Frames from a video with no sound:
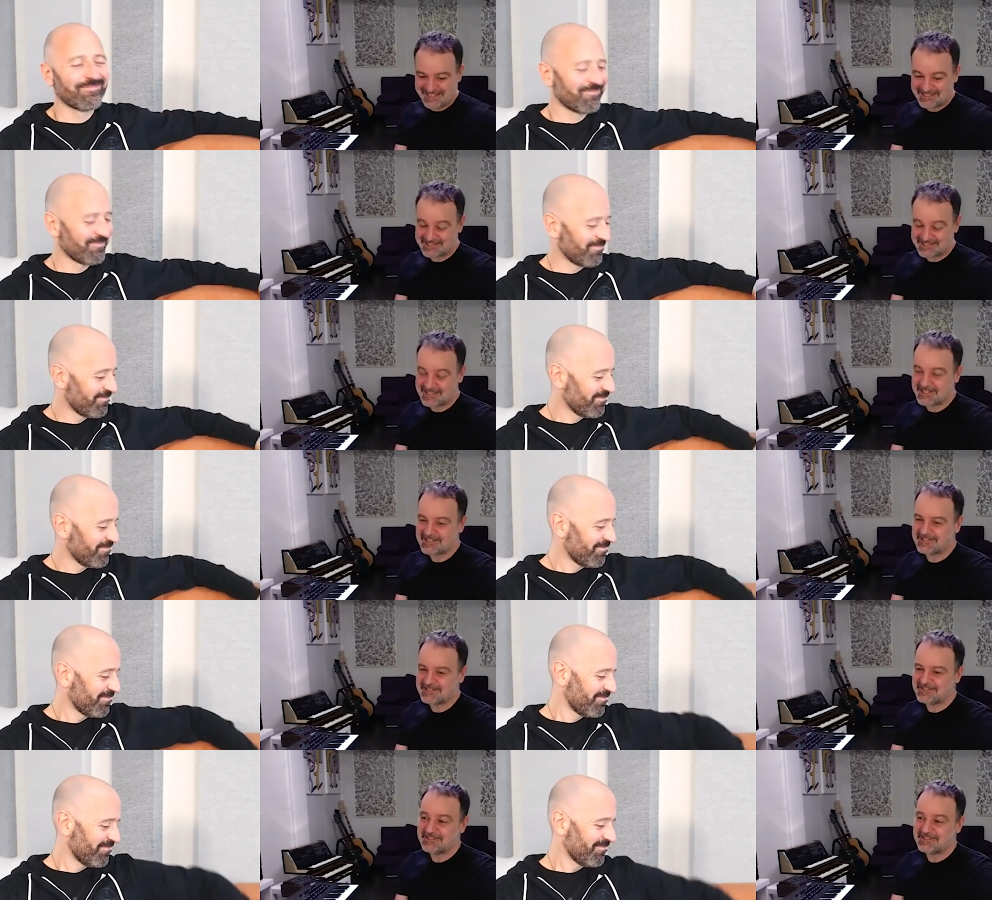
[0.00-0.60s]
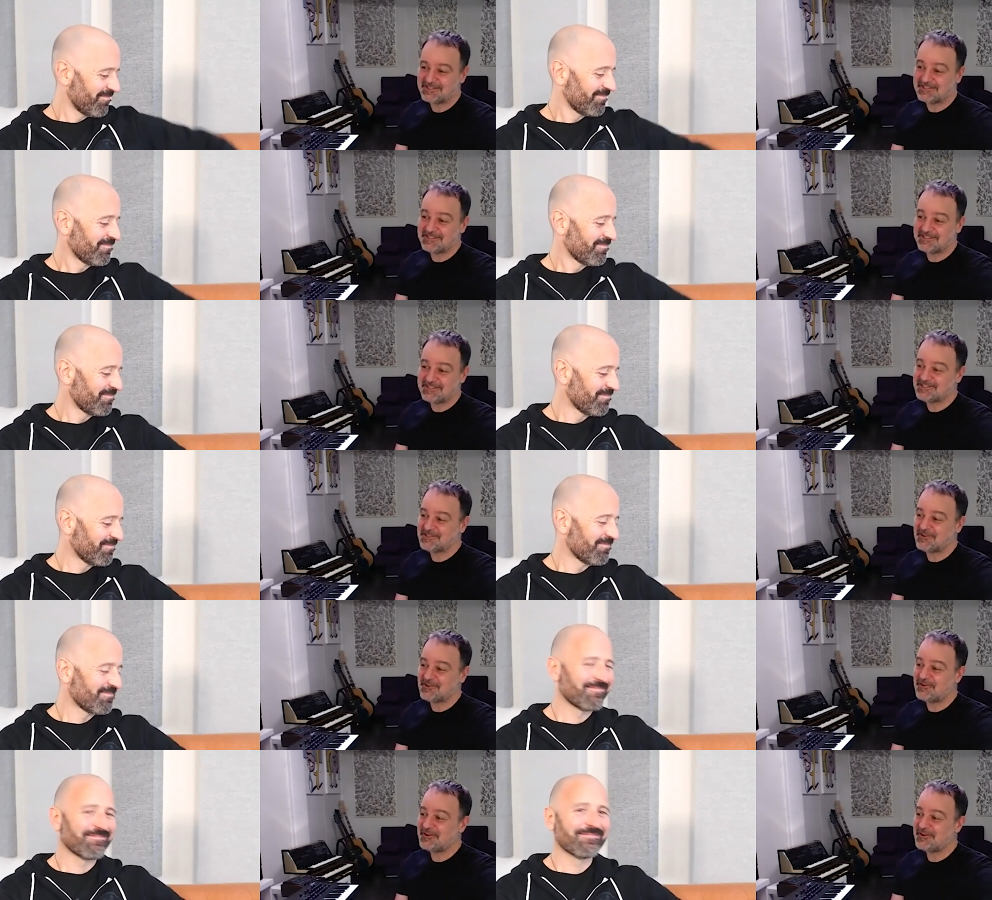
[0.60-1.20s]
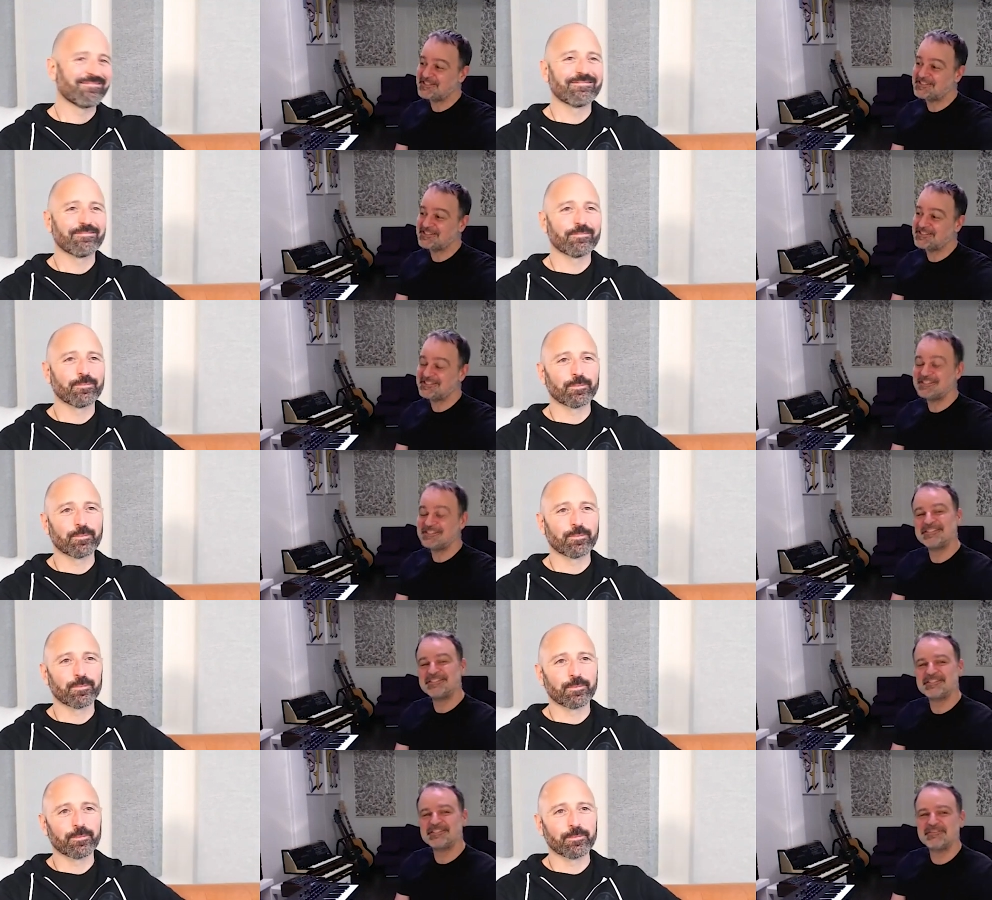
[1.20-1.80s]
Speaker 1: I said, song is
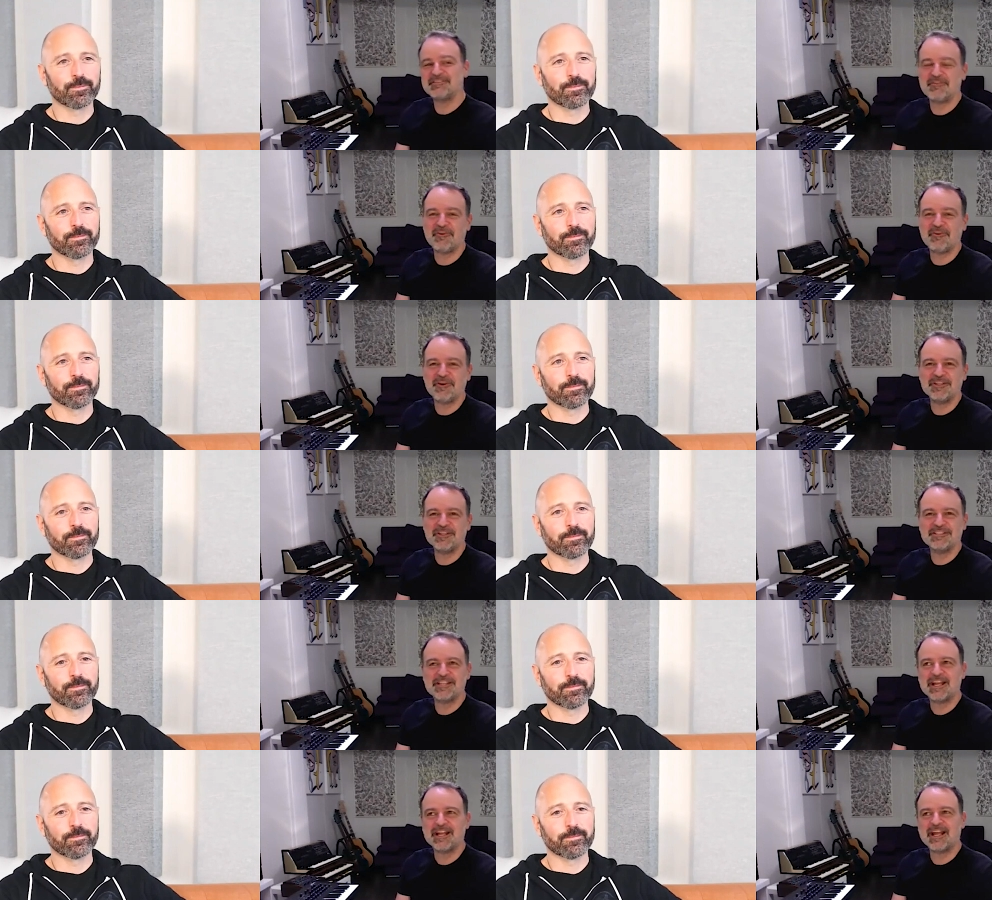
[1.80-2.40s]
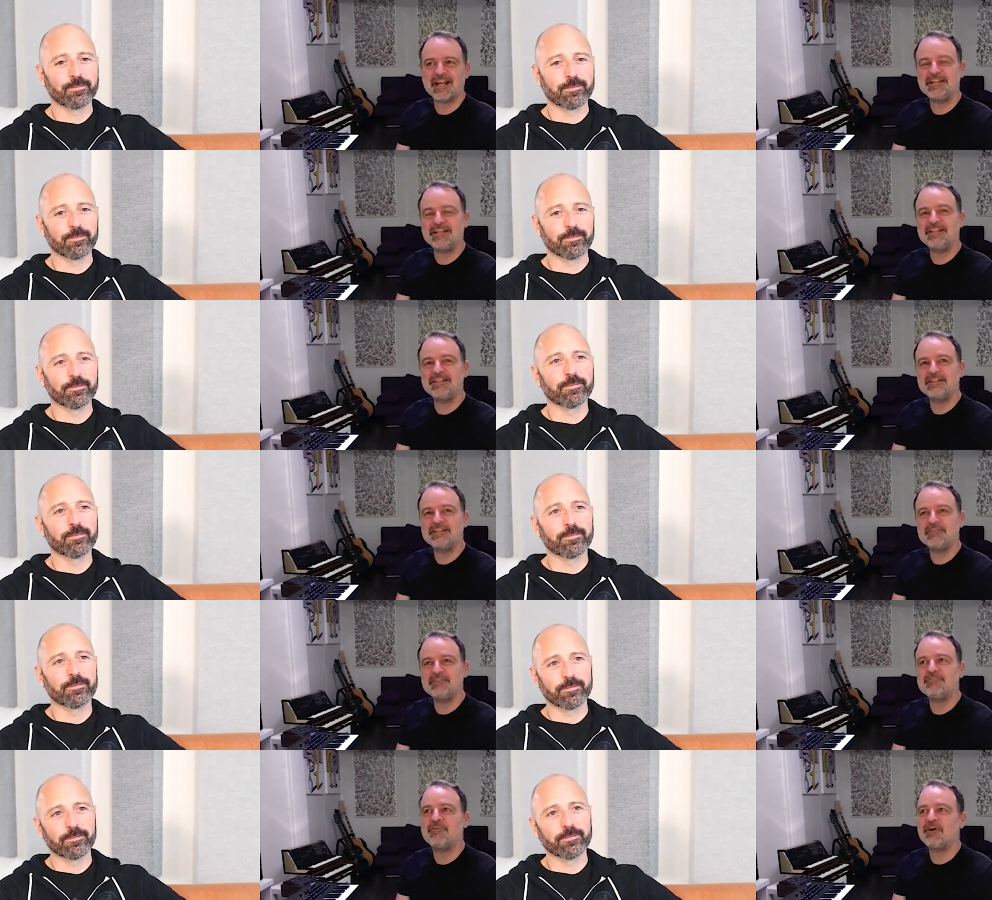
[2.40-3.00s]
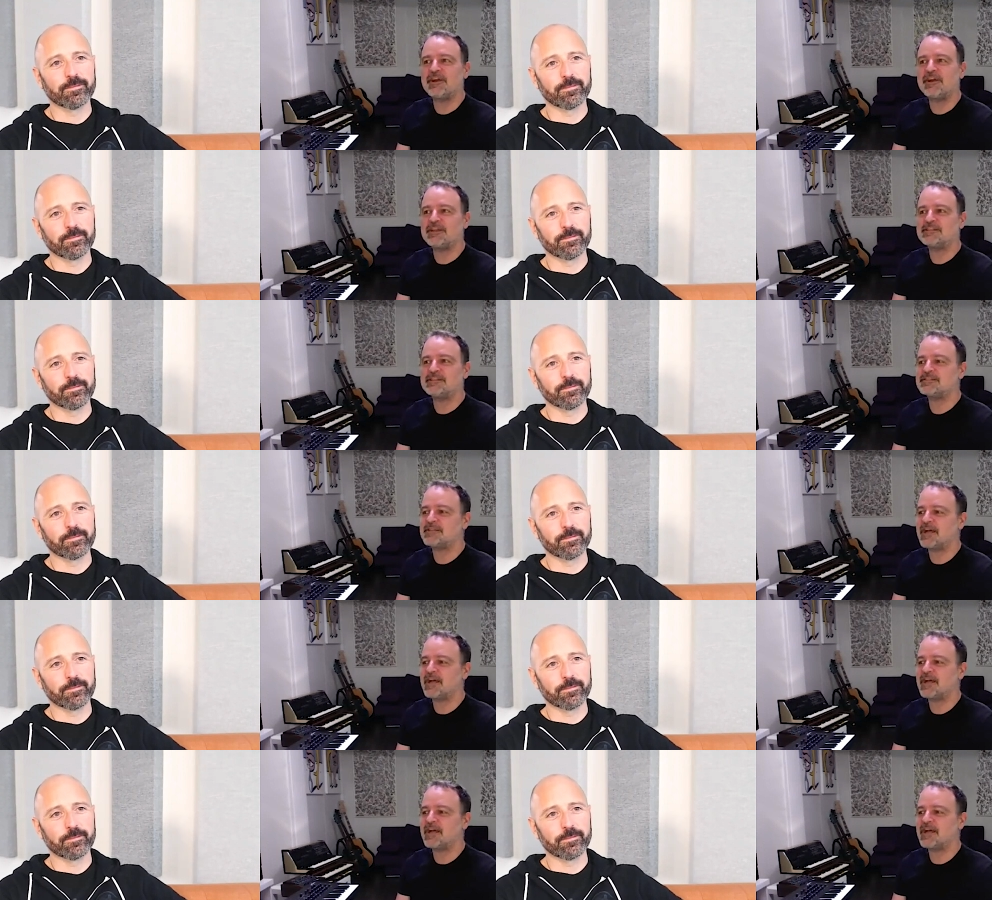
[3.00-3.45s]
this is the voice and I need a voice.